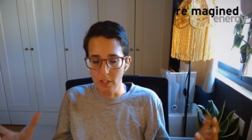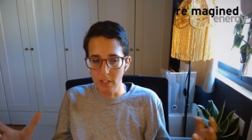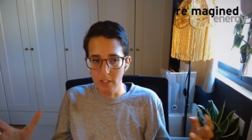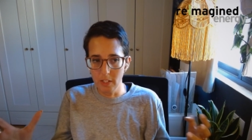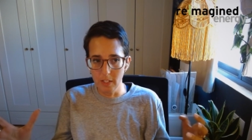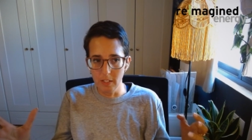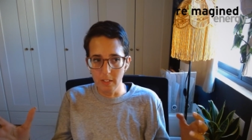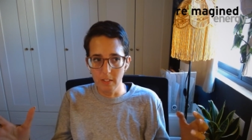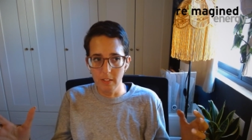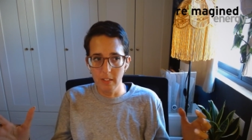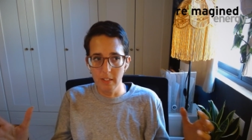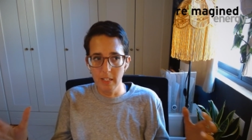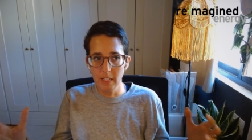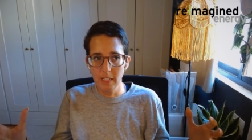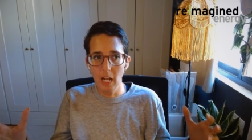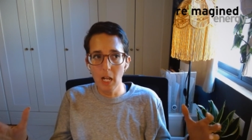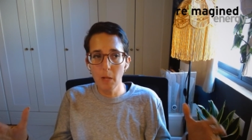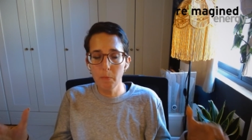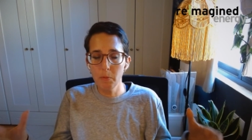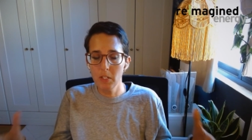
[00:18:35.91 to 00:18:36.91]

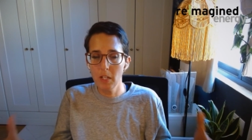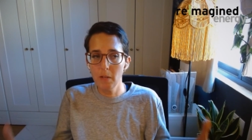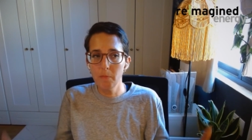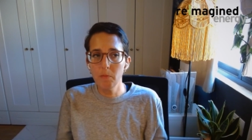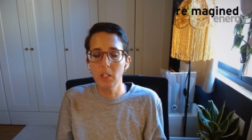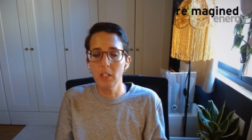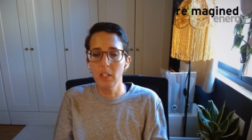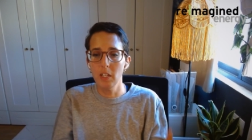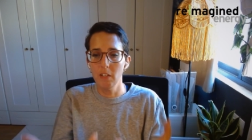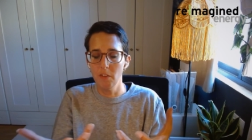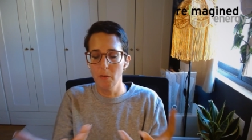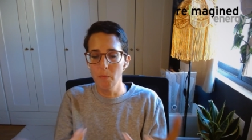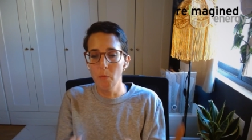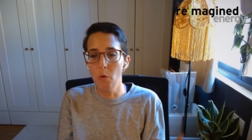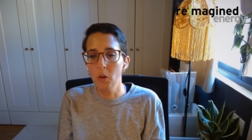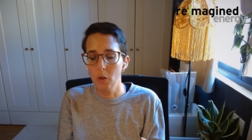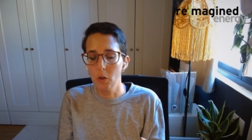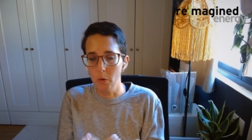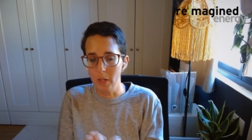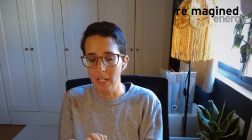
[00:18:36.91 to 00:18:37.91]
This helps them to give a
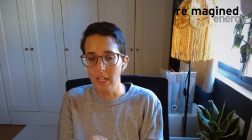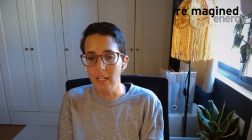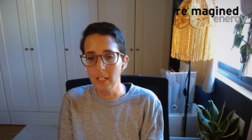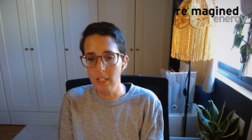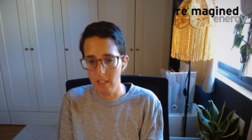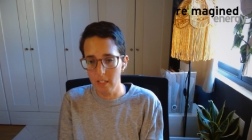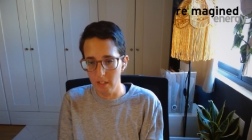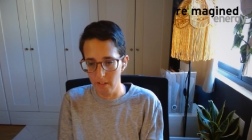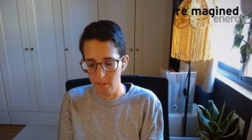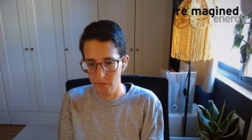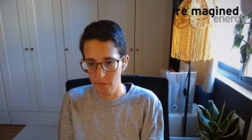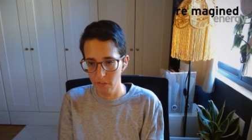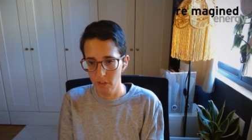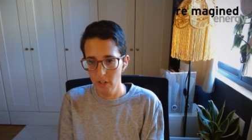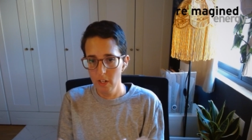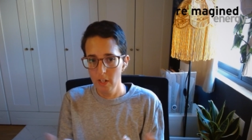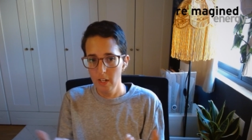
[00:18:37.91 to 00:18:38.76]
more cohesive